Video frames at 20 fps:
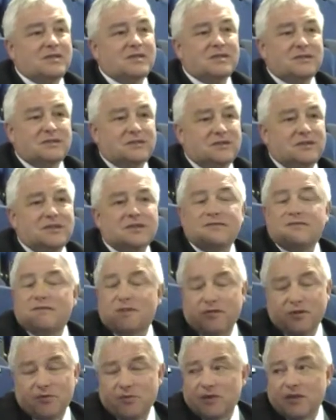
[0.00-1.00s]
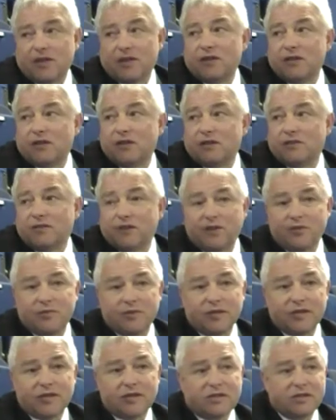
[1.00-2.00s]
It's very big. It's very
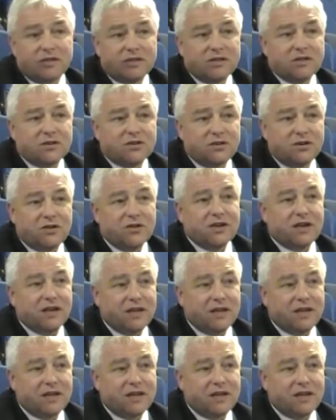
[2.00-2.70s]
big. So